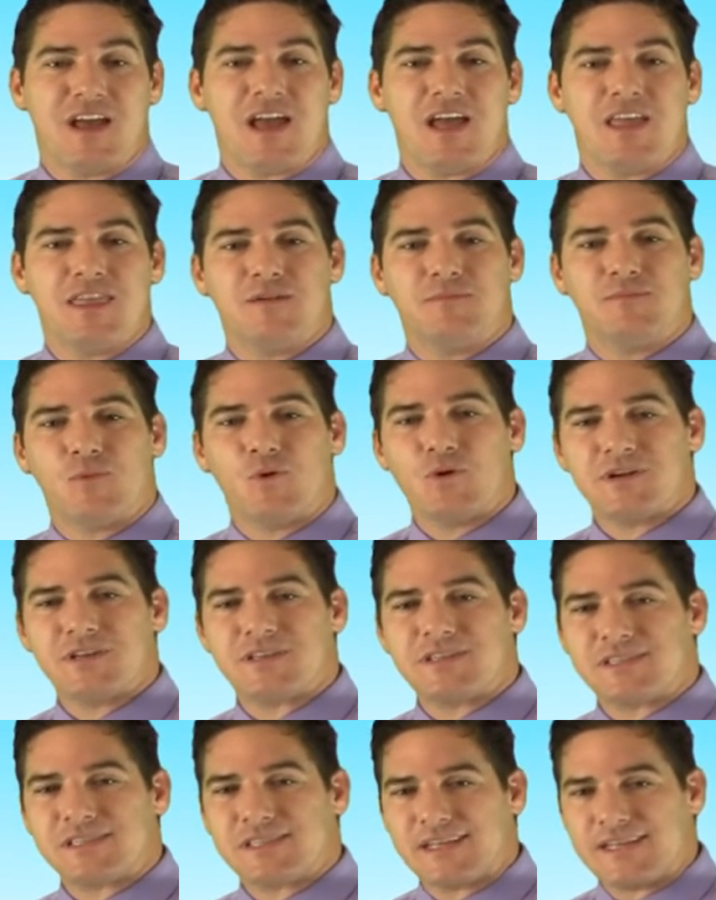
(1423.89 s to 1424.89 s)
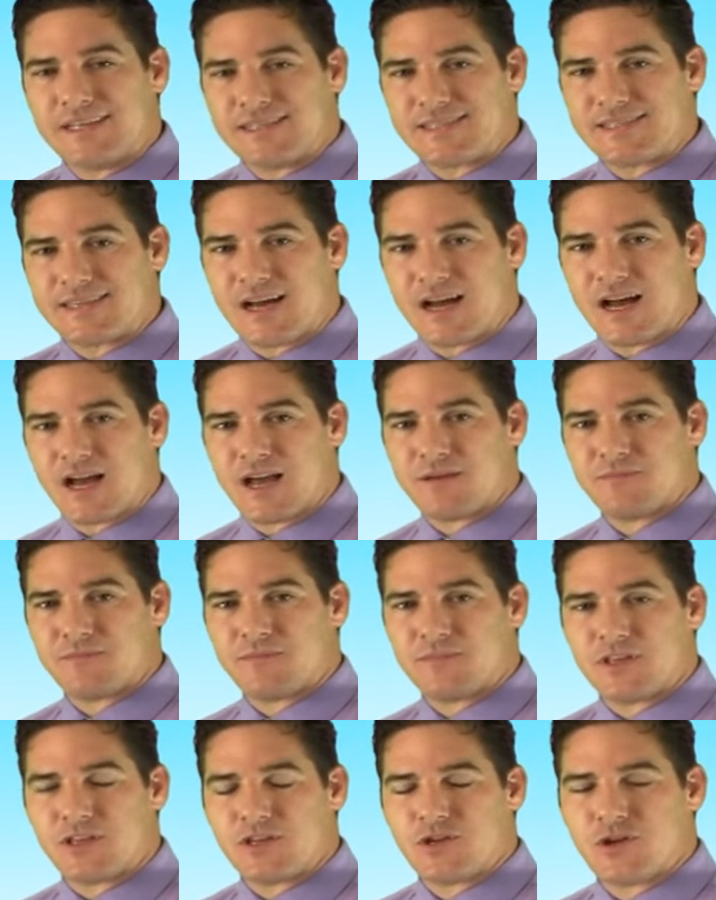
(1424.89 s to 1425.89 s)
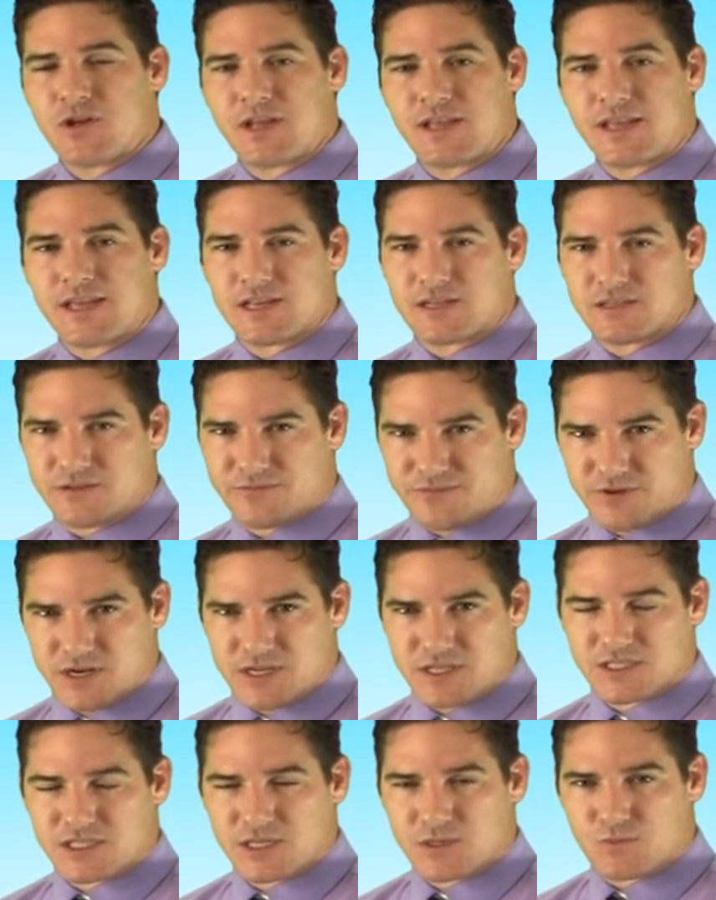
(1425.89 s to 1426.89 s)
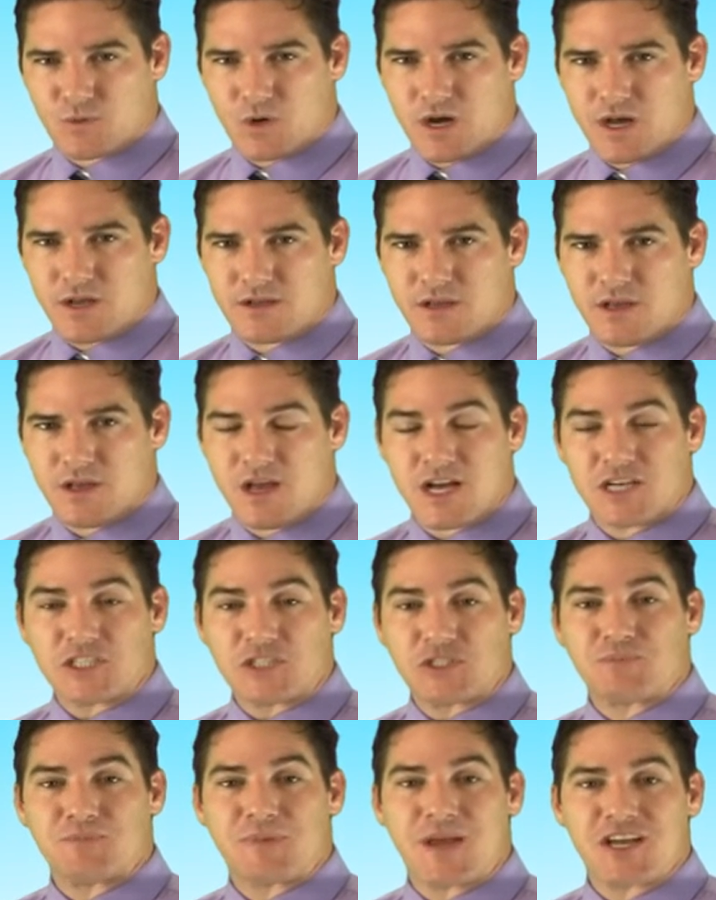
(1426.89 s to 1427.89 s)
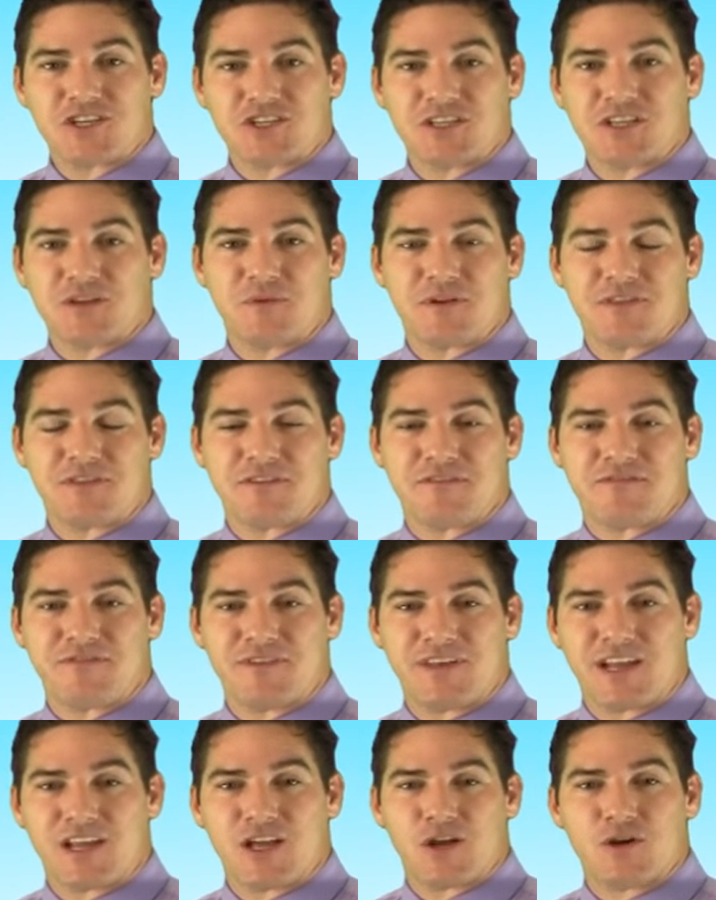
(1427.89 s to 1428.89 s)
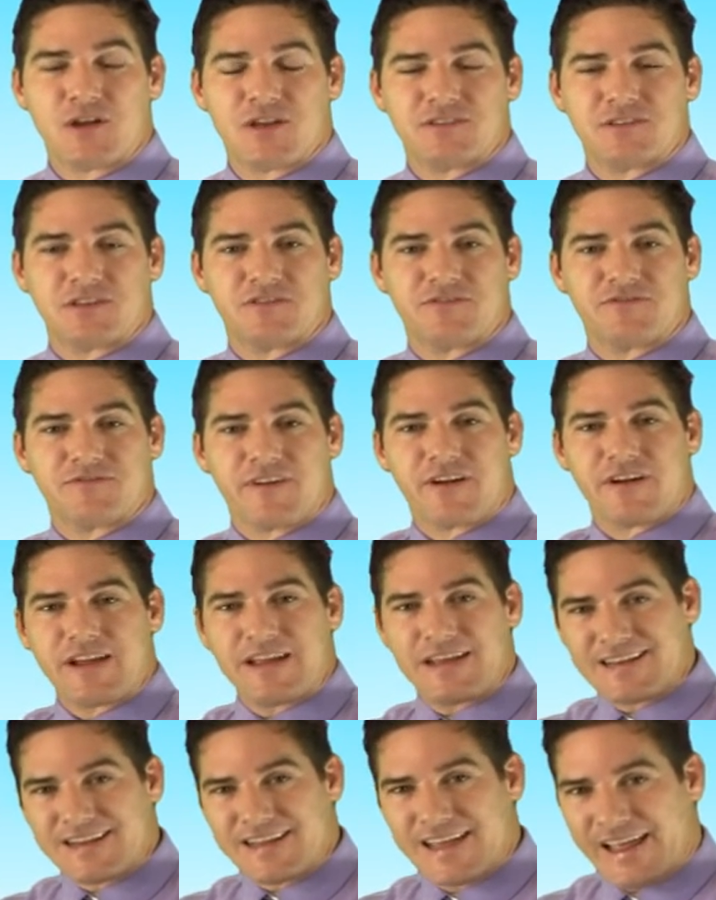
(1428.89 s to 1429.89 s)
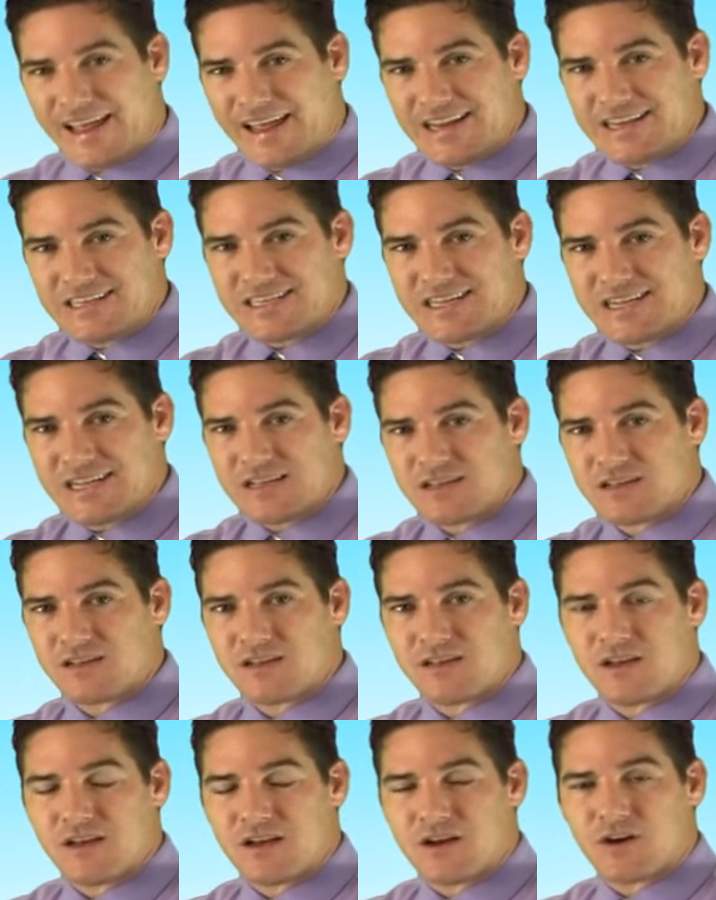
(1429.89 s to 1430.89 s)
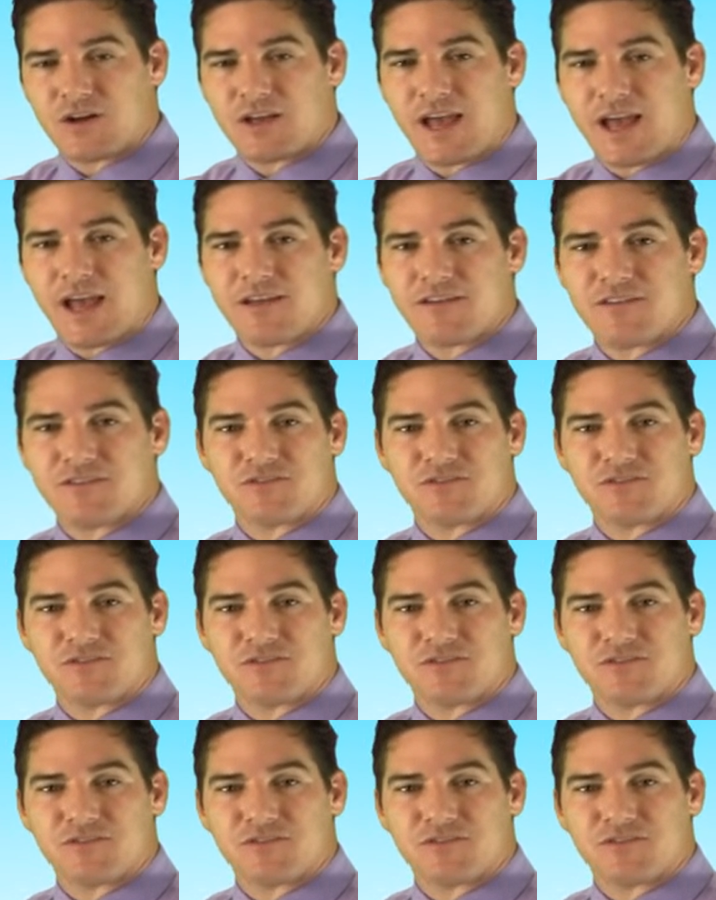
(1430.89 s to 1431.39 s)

And the more seat time that you can get in front of someone, especially with a video because it's very engaging, okay?